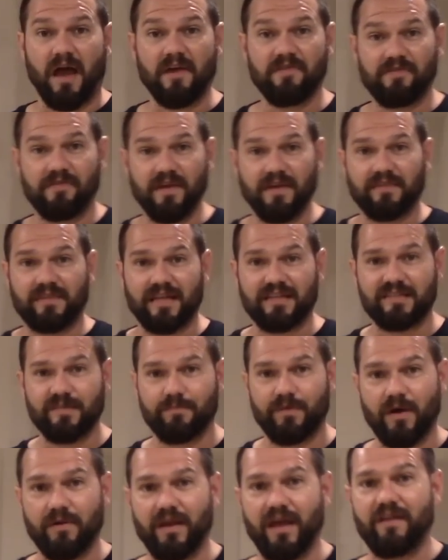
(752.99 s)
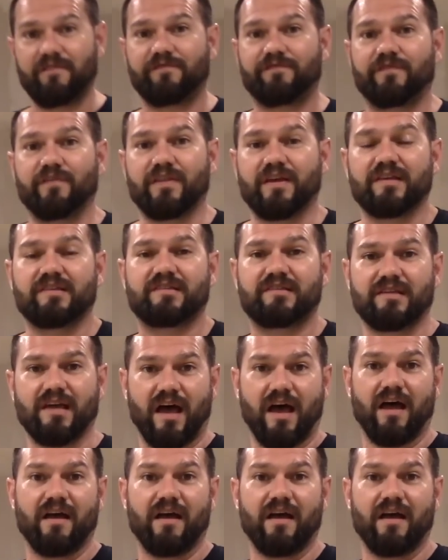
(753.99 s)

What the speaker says: I think that's about it for this